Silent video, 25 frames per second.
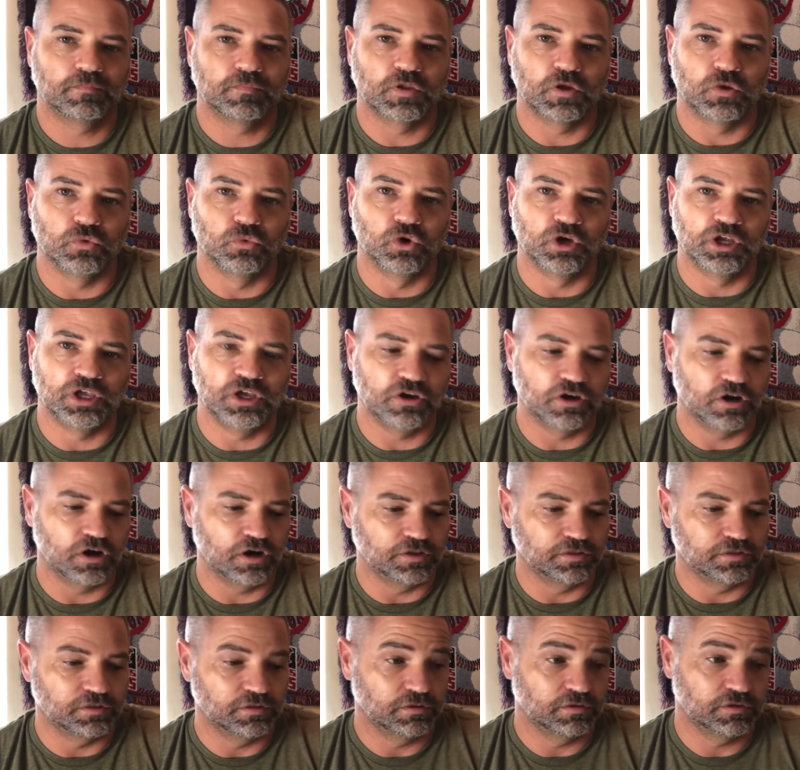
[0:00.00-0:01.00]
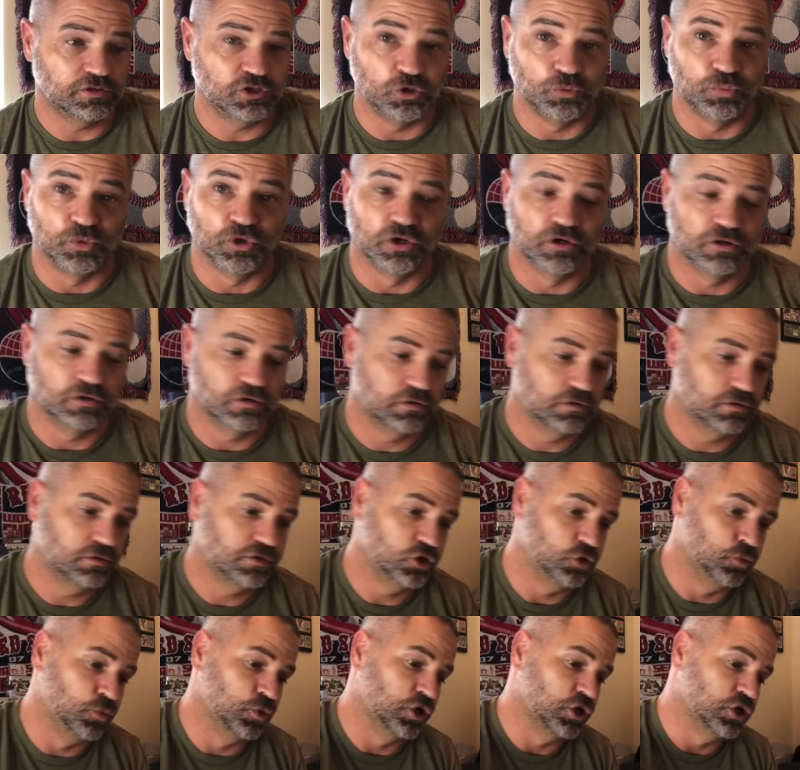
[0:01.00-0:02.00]
rookie card, super,
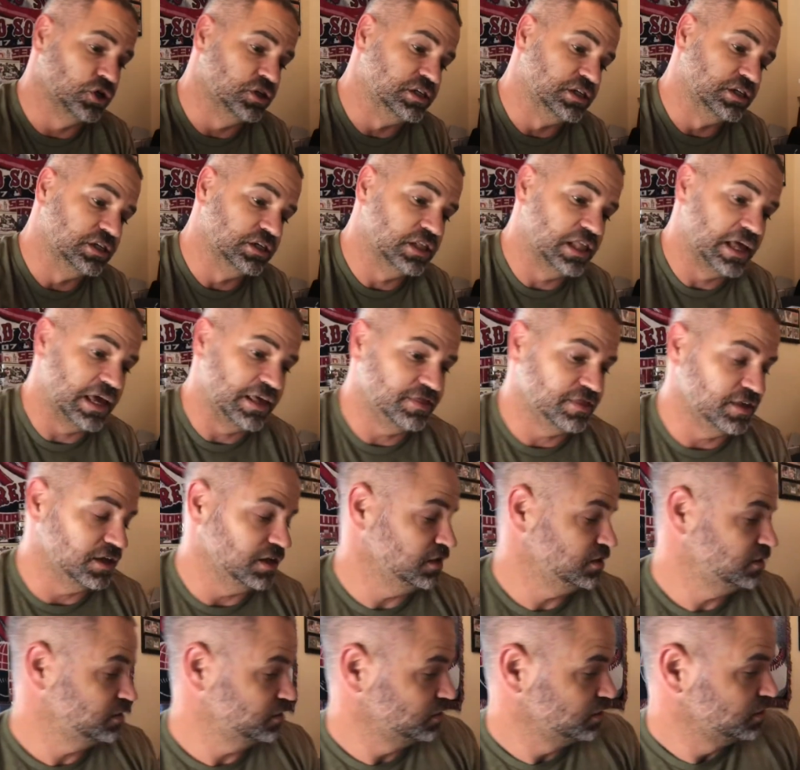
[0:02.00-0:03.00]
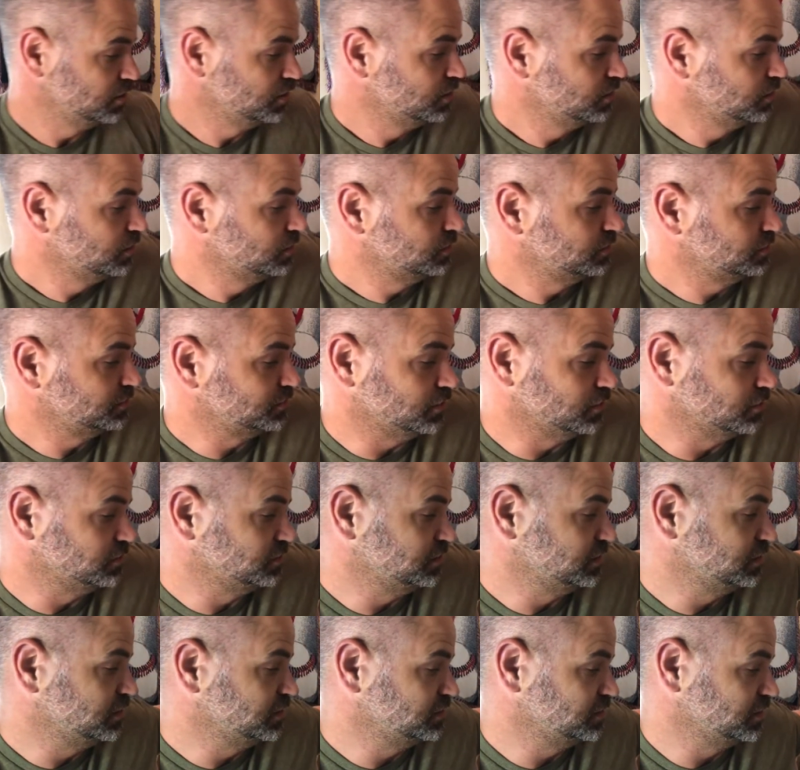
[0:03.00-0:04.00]
super good deal, I think. As long as
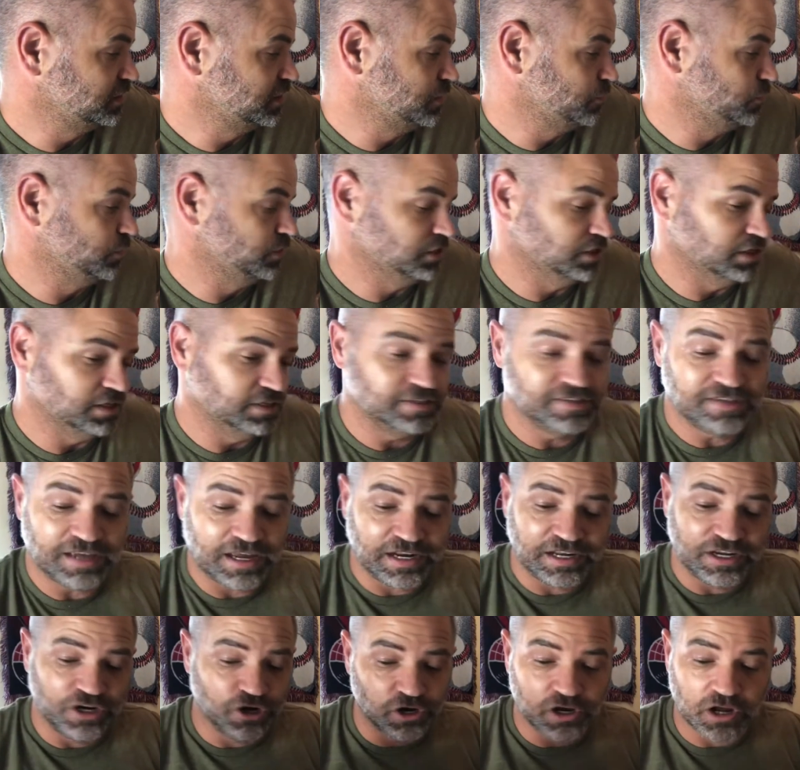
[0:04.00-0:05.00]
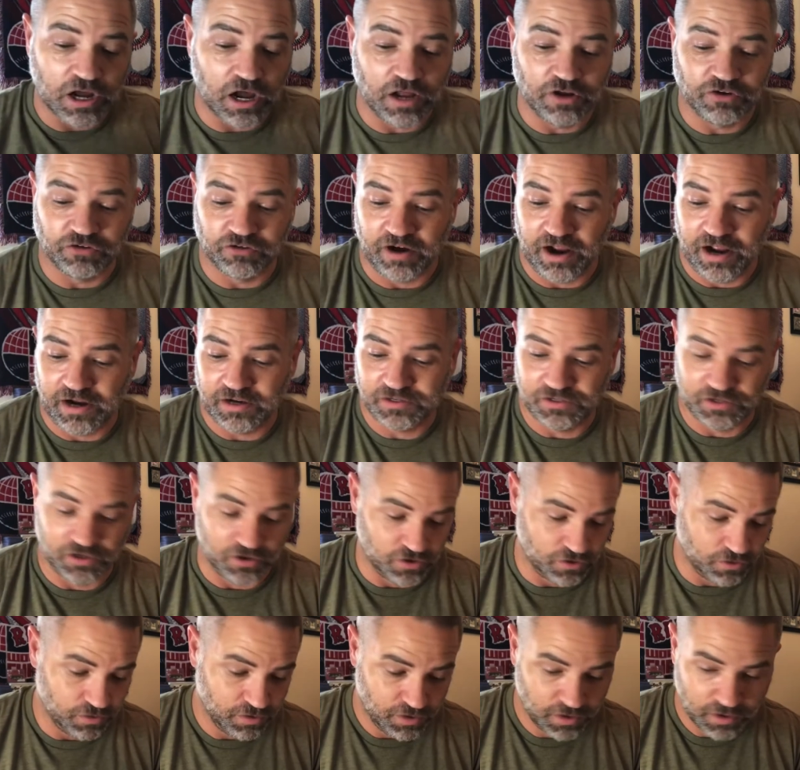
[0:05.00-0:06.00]
he doesn't get released. He's got a year contract,
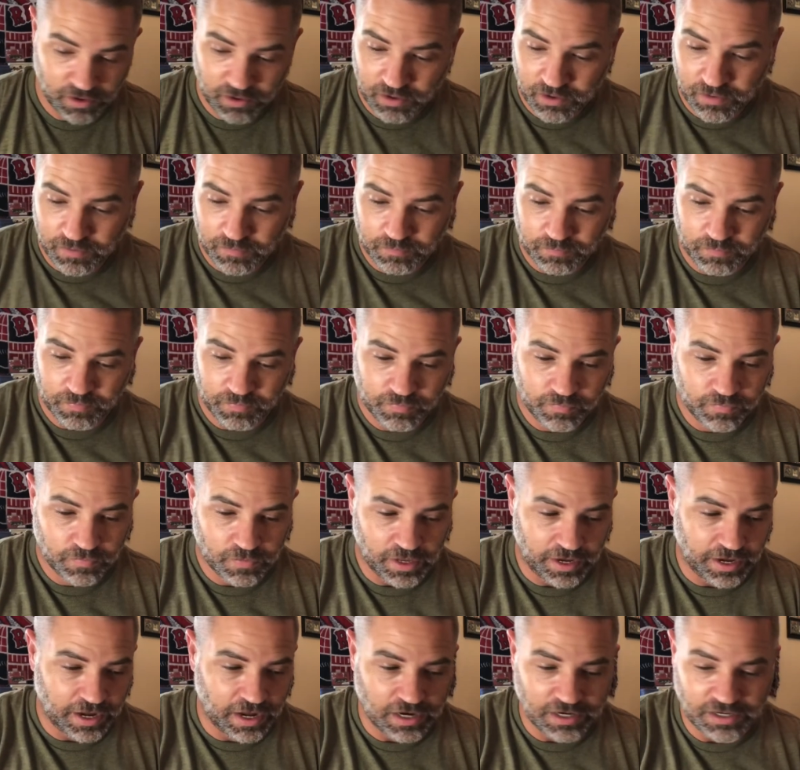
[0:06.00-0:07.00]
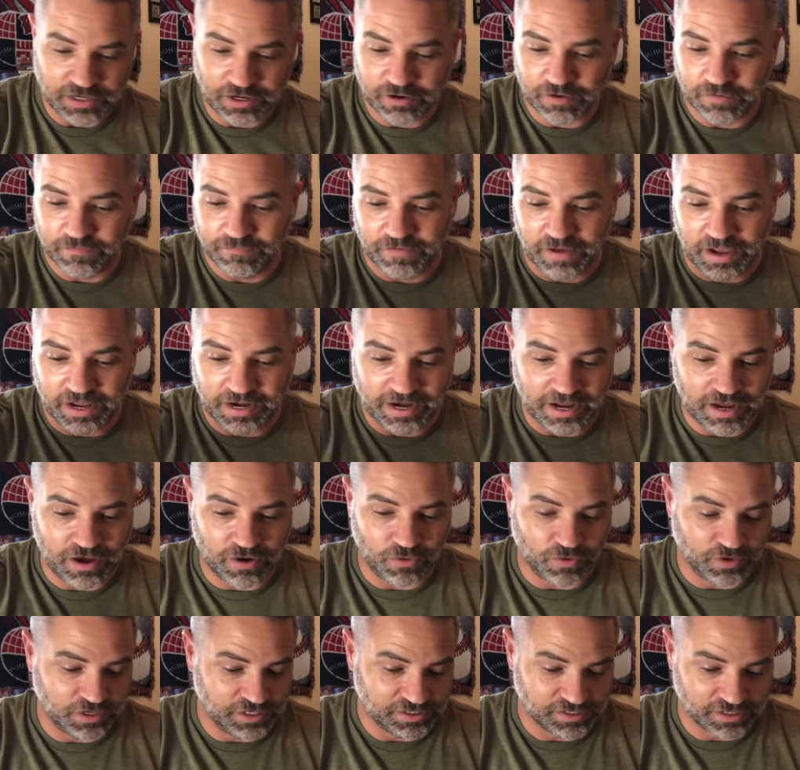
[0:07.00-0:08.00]
so I got a year to find out
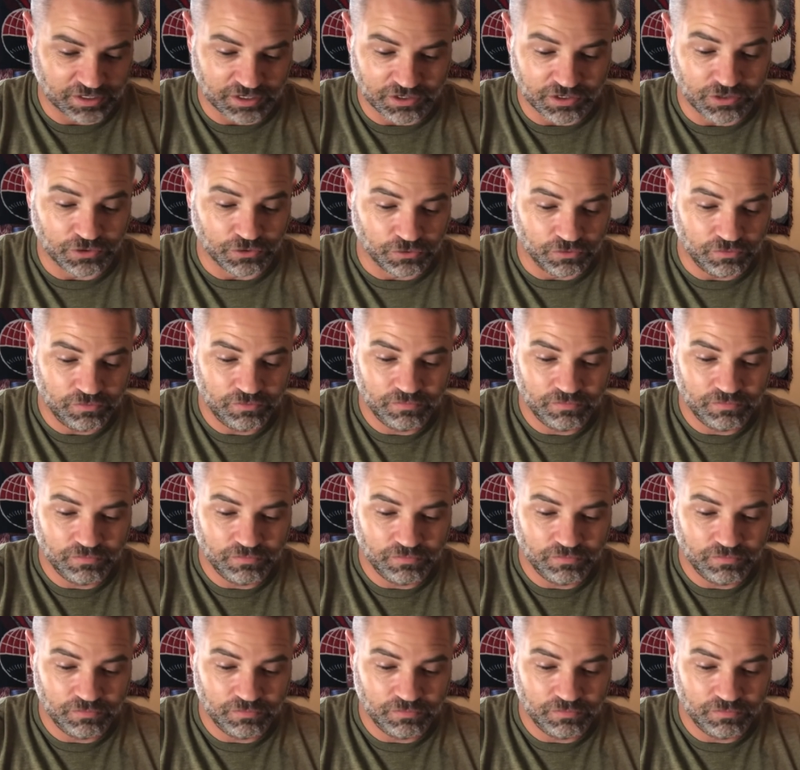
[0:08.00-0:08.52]
what he's gonna do.